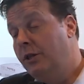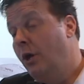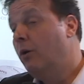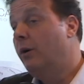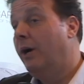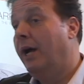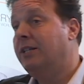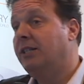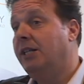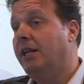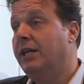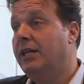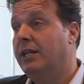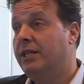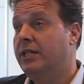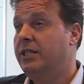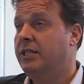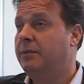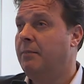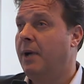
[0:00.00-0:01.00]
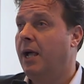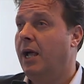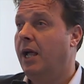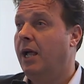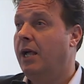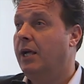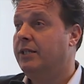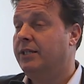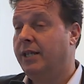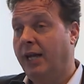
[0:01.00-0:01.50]
No, actually, this is
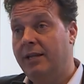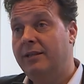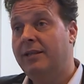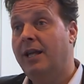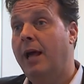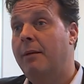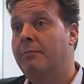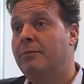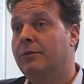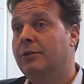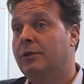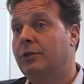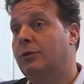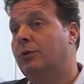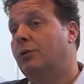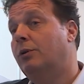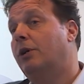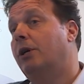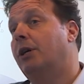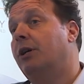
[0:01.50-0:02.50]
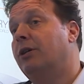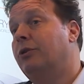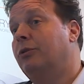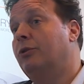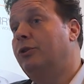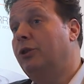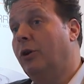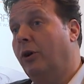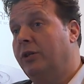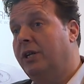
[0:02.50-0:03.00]
my second time
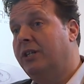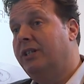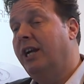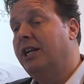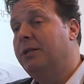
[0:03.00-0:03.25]
to join this